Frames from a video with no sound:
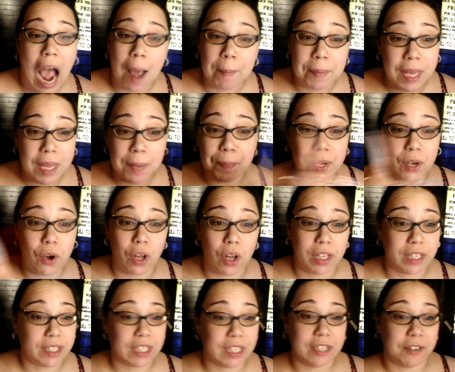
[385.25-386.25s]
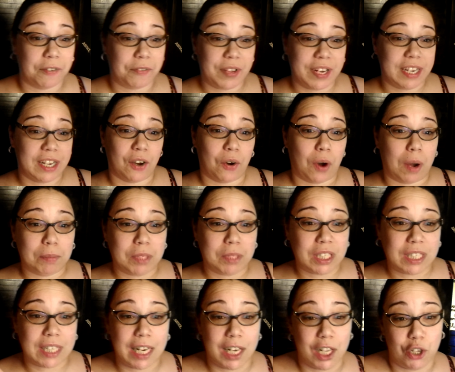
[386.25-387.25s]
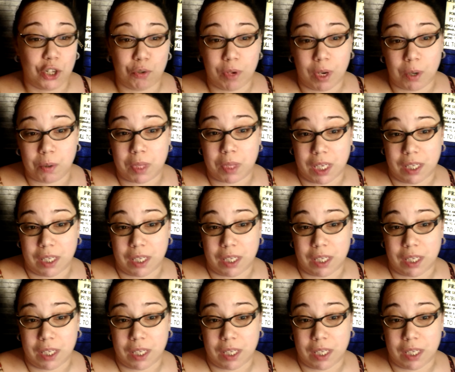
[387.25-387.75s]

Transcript: I'm keeping all this in the video. I'm just letting you know